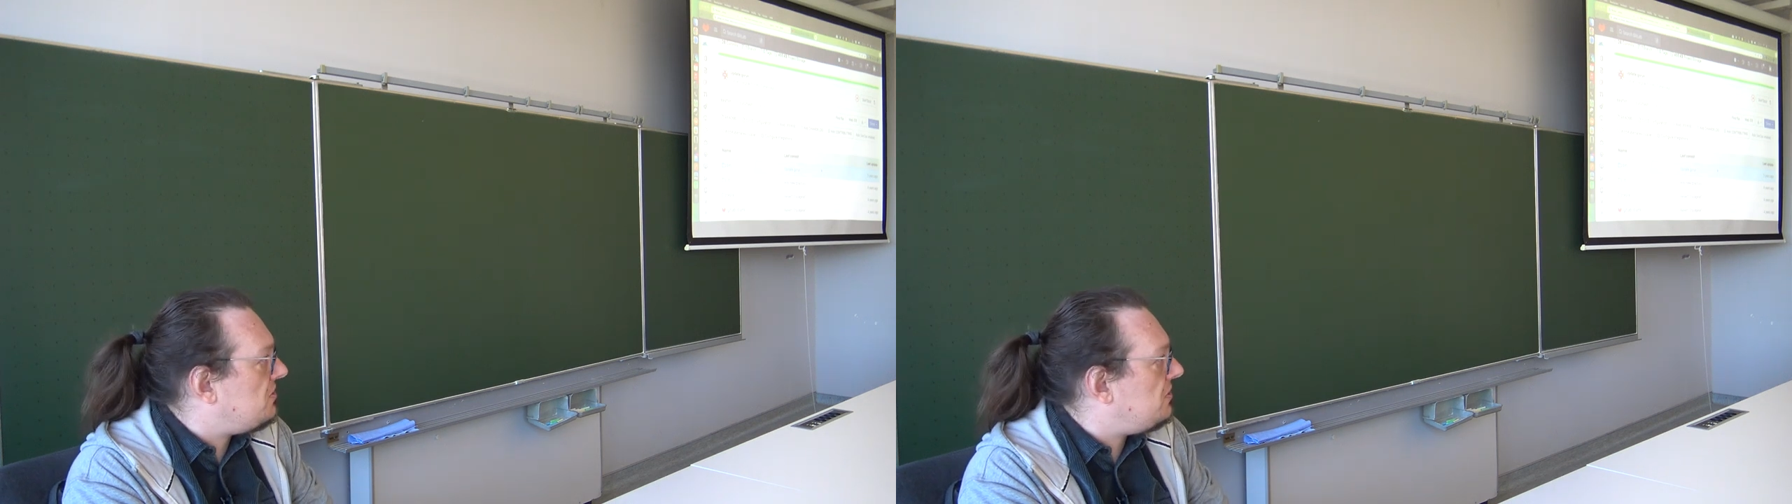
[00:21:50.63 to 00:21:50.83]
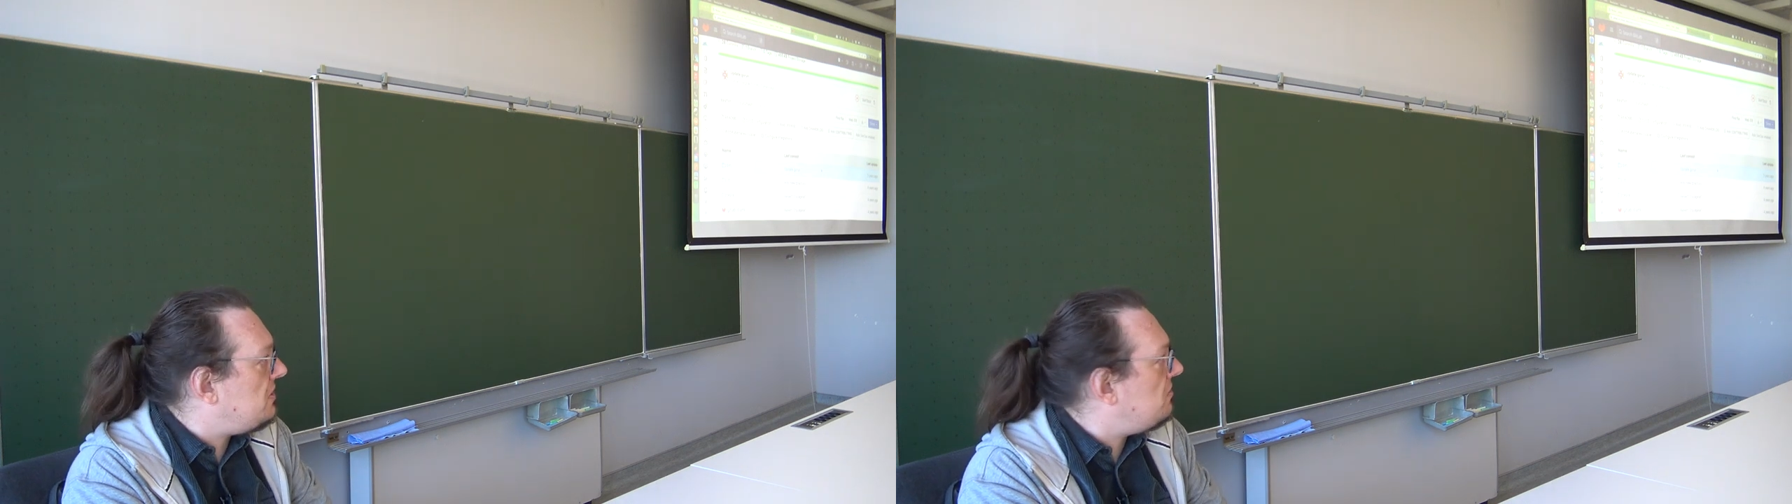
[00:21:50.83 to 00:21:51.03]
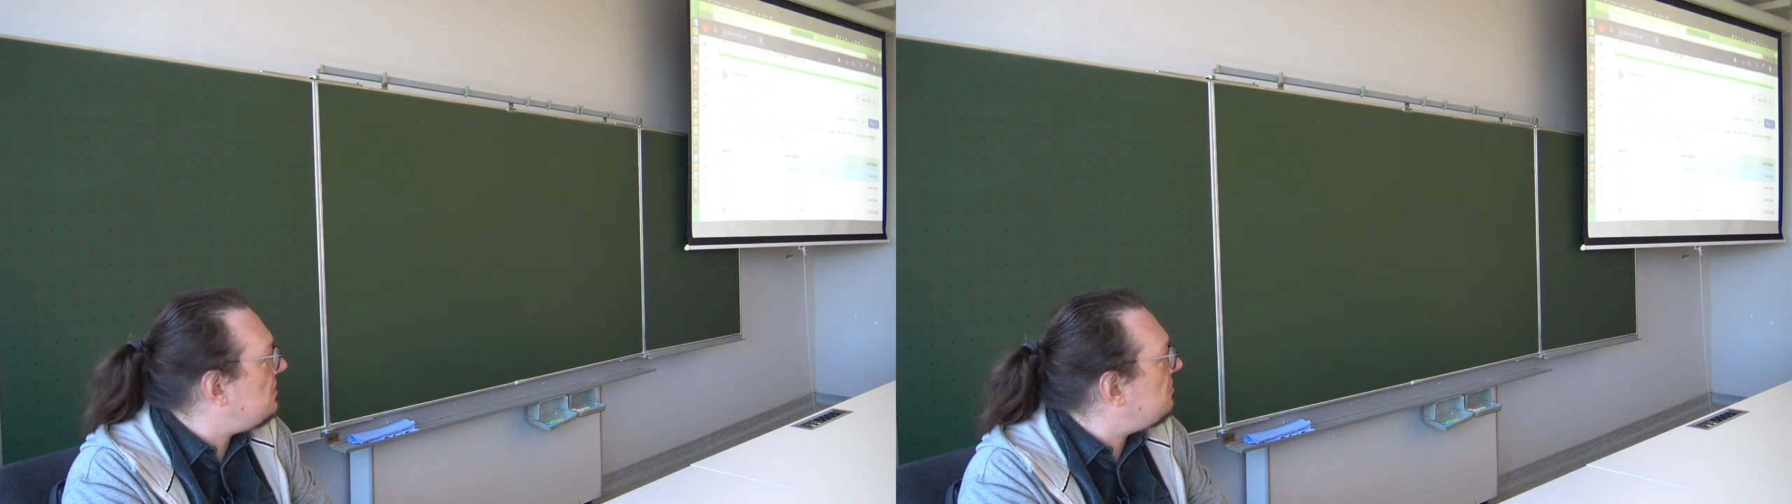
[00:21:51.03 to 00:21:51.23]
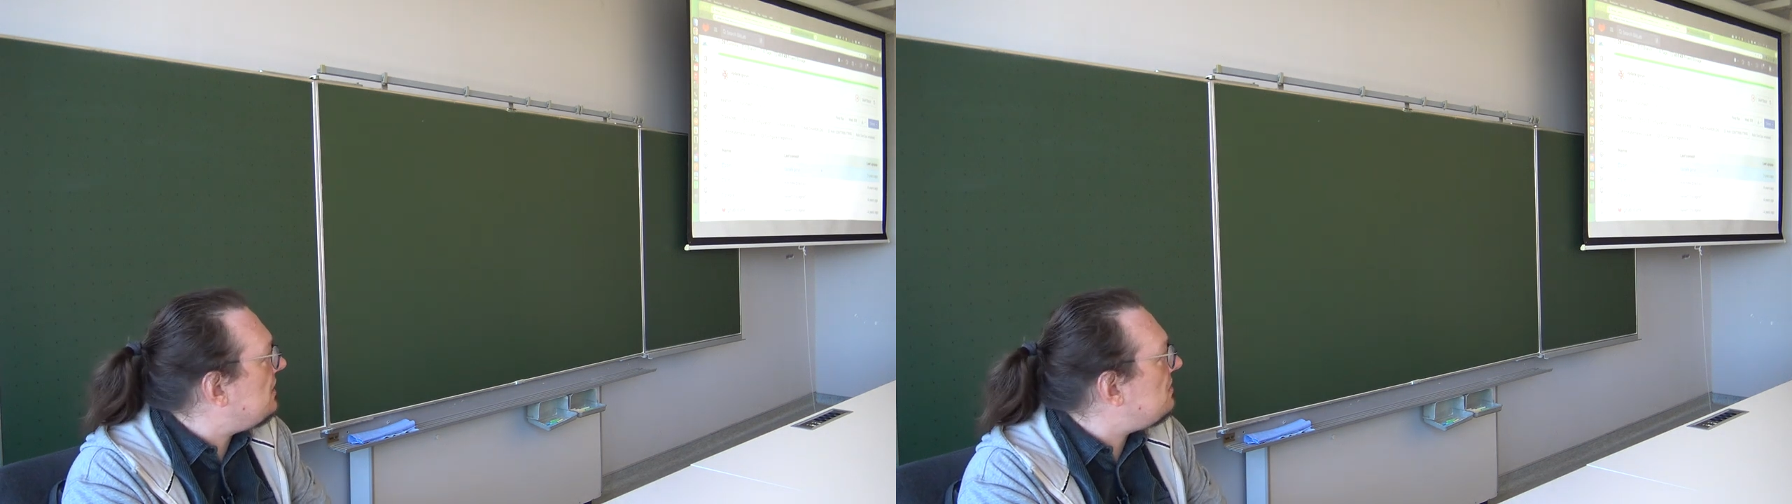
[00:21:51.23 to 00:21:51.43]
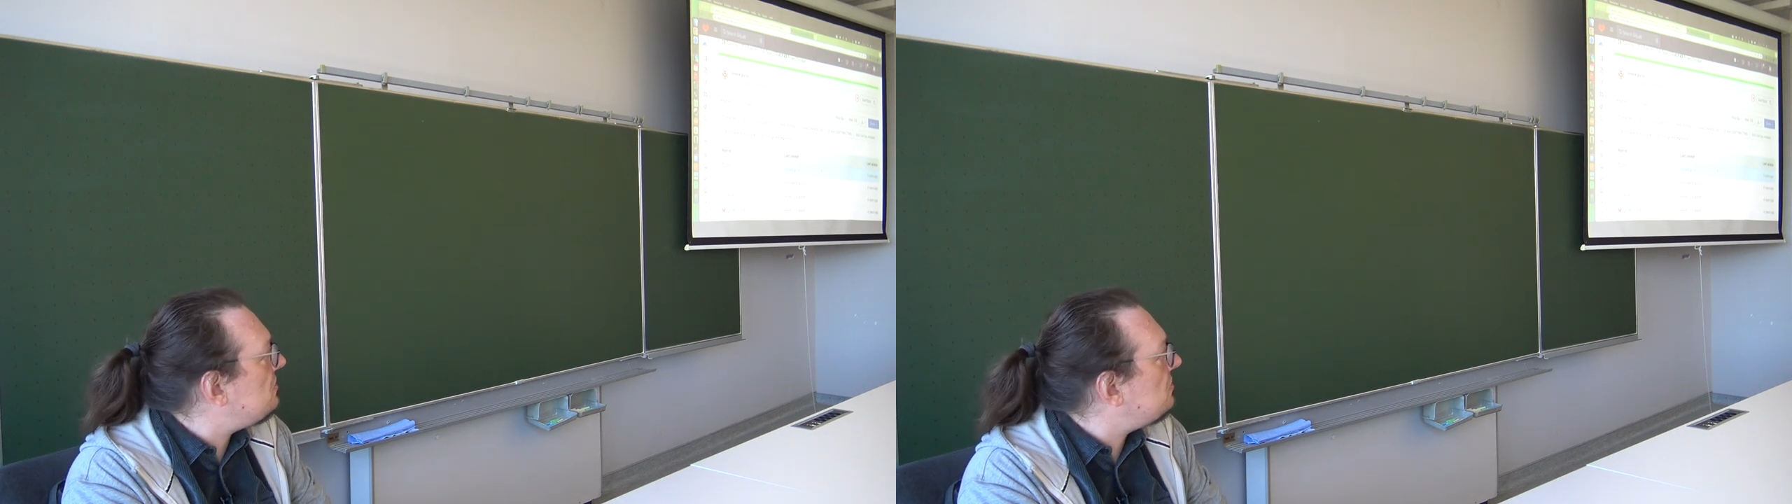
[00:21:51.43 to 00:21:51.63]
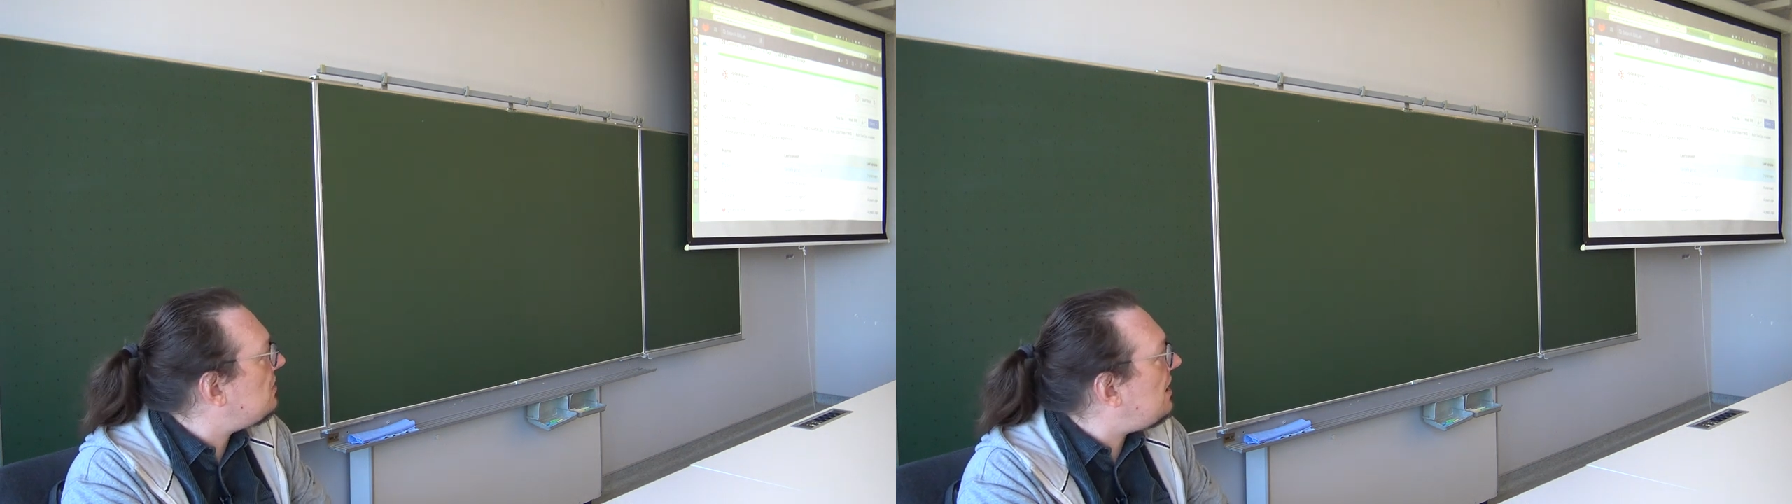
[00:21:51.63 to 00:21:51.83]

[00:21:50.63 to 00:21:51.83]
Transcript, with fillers: So you, you need to